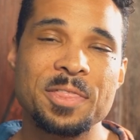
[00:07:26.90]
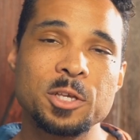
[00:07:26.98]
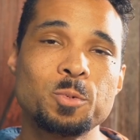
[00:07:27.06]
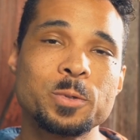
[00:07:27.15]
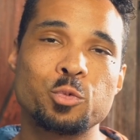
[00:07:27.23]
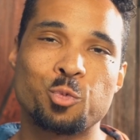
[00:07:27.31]

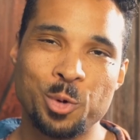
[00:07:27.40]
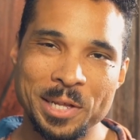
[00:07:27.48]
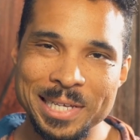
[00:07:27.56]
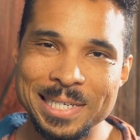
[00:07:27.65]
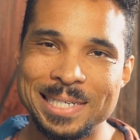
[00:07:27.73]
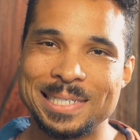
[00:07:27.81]
this one's
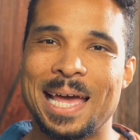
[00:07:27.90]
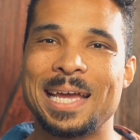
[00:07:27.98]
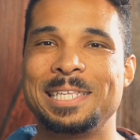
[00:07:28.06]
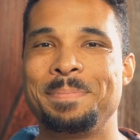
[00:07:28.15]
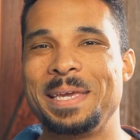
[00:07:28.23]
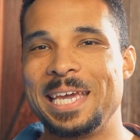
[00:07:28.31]
really designed
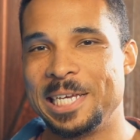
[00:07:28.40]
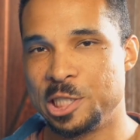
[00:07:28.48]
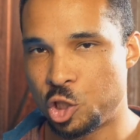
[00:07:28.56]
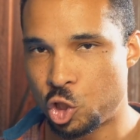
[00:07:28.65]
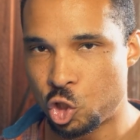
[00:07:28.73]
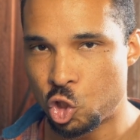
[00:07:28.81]
to be
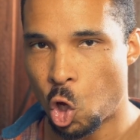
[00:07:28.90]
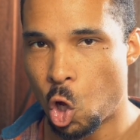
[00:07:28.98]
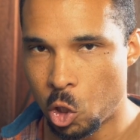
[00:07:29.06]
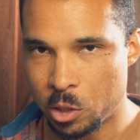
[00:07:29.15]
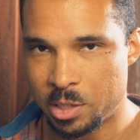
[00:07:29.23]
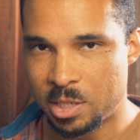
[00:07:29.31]

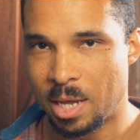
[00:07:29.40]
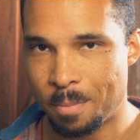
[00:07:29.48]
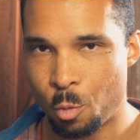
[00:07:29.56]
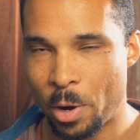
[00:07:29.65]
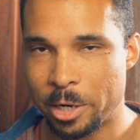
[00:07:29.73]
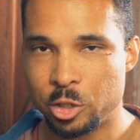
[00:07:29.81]
installed somewhere.